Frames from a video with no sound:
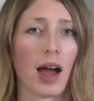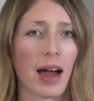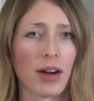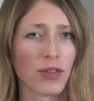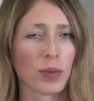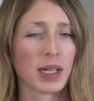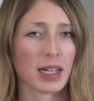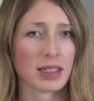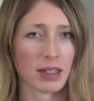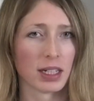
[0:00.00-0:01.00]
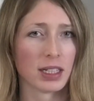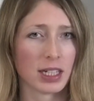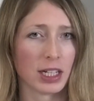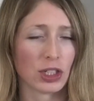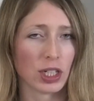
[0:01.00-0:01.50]
However, because little
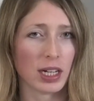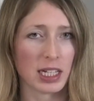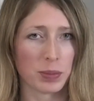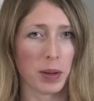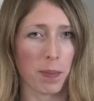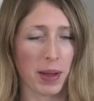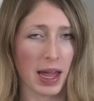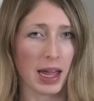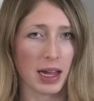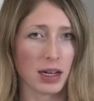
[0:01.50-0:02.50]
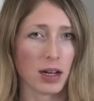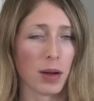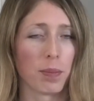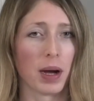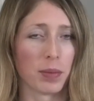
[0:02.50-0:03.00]
attention has been paid
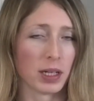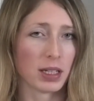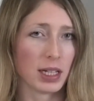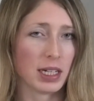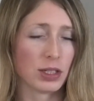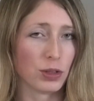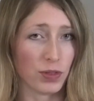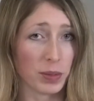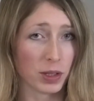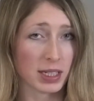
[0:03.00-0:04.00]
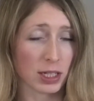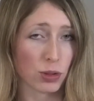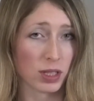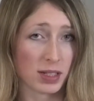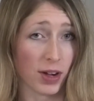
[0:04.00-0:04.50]
publicly to female
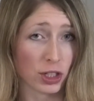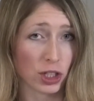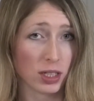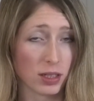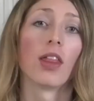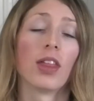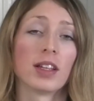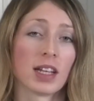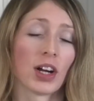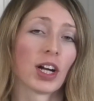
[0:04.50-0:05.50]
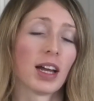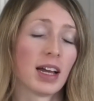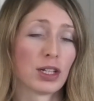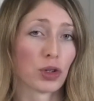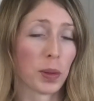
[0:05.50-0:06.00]
sexual dysfunction, this area
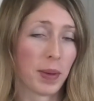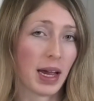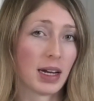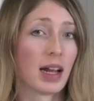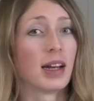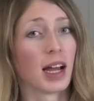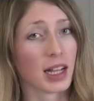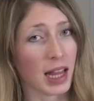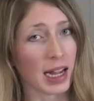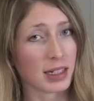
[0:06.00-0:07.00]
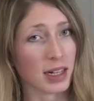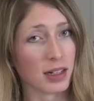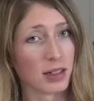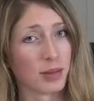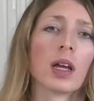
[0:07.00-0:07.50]
has remained
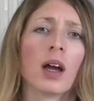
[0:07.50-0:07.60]
neglected.